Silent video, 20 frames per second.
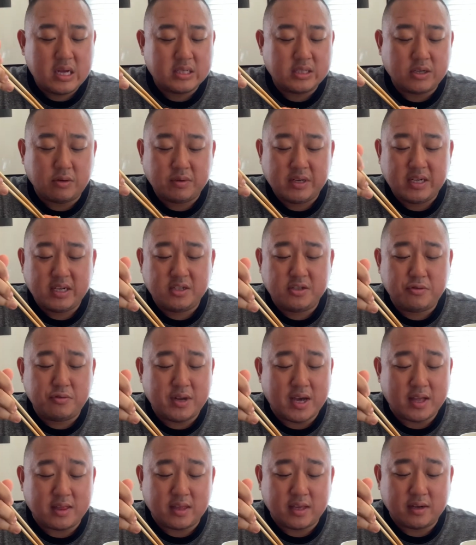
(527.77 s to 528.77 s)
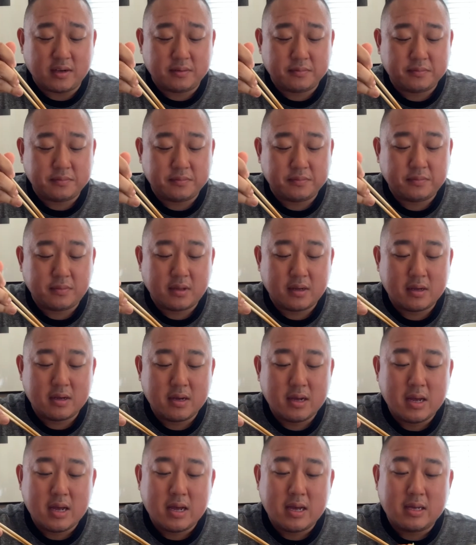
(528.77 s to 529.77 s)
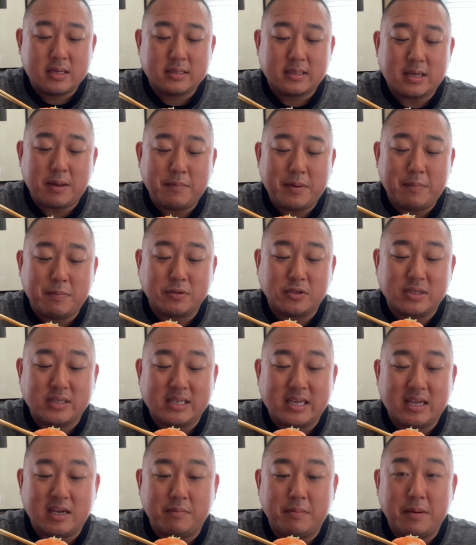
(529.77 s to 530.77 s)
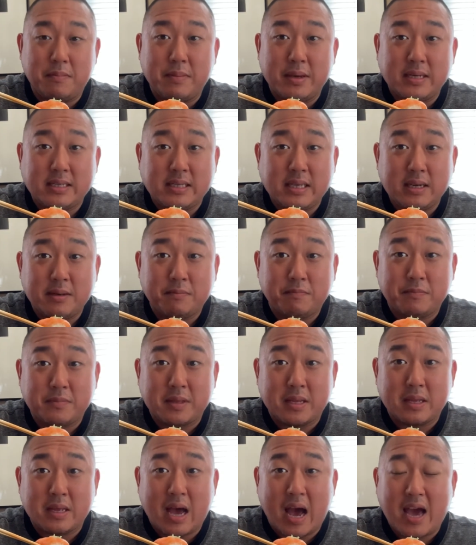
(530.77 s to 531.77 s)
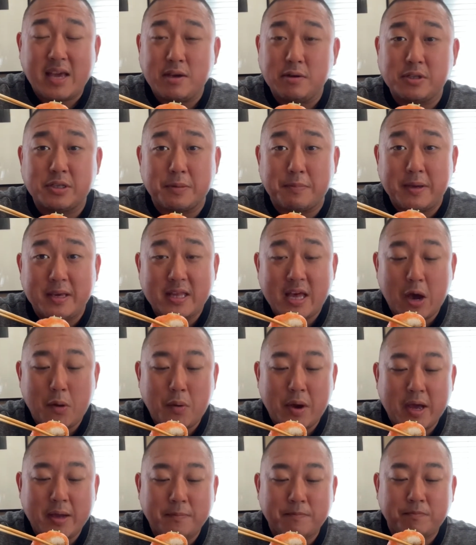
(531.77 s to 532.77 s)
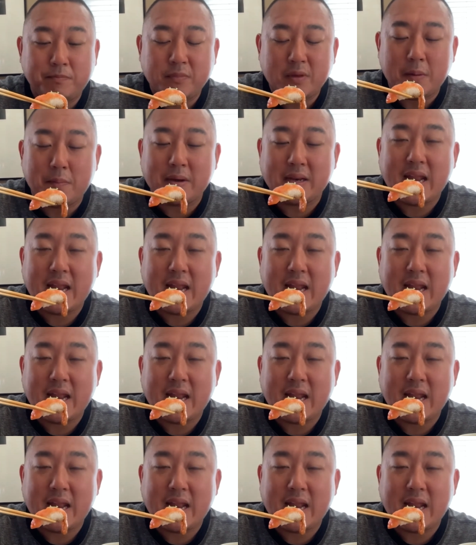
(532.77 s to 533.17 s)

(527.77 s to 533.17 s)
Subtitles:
Don't need to do nothing. Some people just need to be busy. I used to be that way, but